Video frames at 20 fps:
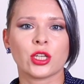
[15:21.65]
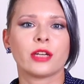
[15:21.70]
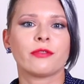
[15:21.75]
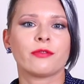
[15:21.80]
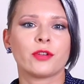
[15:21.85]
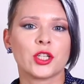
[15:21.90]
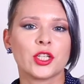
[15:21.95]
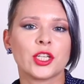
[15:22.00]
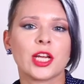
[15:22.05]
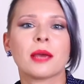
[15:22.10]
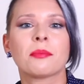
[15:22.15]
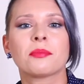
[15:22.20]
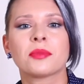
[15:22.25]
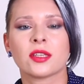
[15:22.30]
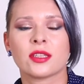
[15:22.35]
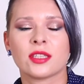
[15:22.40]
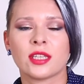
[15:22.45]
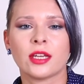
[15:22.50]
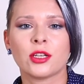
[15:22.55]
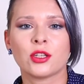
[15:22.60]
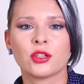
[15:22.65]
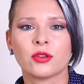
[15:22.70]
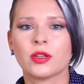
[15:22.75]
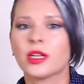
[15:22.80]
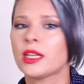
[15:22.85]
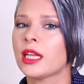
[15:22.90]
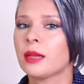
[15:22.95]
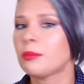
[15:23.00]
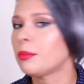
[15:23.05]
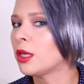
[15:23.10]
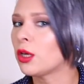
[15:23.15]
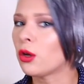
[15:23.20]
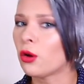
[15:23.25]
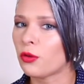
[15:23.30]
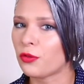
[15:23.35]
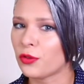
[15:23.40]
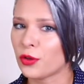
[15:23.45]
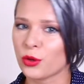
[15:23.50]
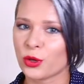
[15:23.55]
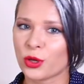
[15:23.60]
kind of shape the century, let me
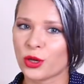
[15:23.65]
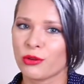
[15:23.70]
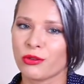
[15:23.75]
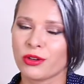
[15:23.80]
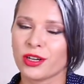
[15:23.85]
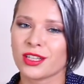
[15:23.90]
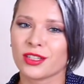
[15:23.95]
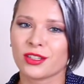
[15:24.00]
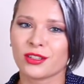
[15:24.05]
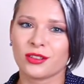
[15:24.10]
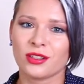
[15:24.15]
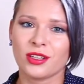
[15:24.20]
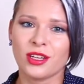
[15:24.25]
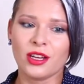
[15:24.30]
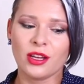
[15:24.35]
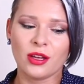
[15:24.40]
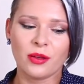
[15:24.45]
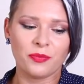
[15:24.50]
know if you're curious